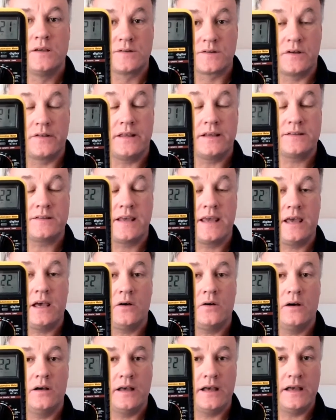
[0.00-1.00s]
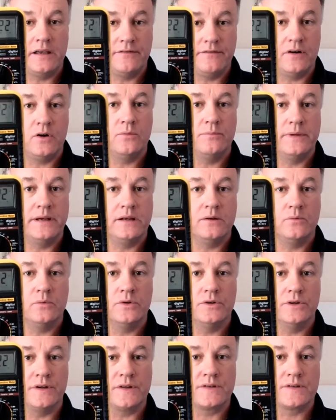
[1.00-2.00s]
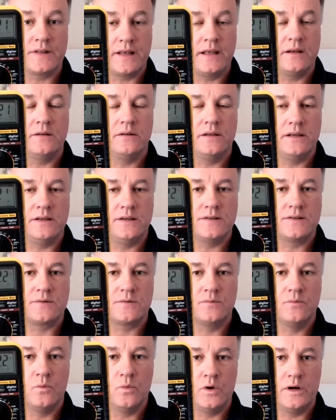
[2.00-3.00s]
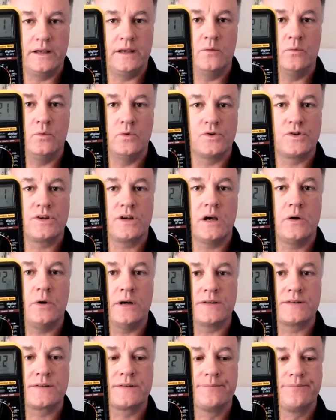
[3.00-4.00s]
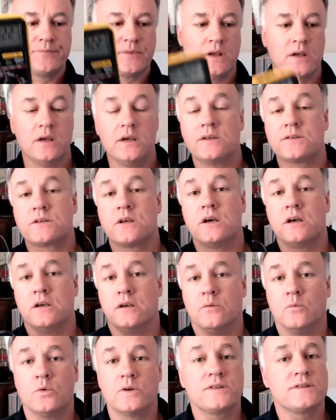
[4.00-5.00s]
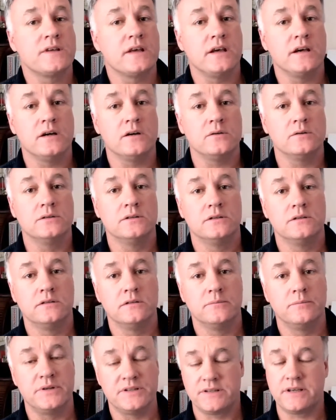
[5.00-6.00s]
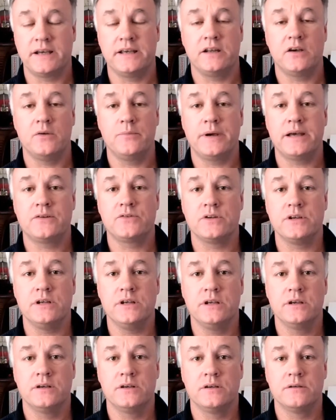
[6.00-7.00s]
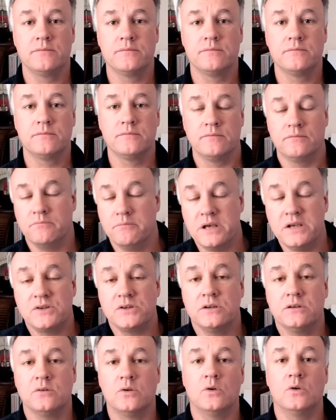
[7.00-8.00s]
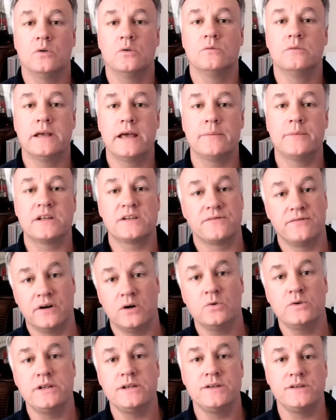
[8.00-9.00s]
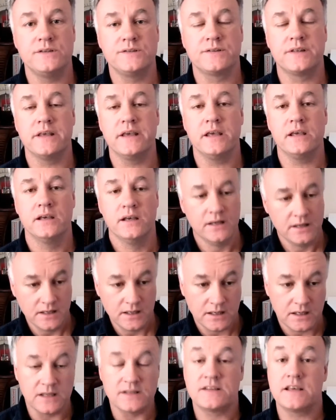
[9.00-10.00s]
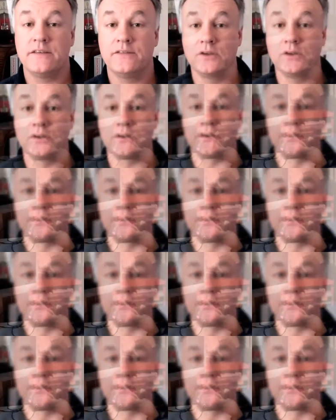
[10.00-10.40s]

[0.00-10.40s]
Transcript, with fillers: So that's how a voltmeter works. That is what it will show us. So what does our potato battery measure or how much voltage is there? Let's have a look.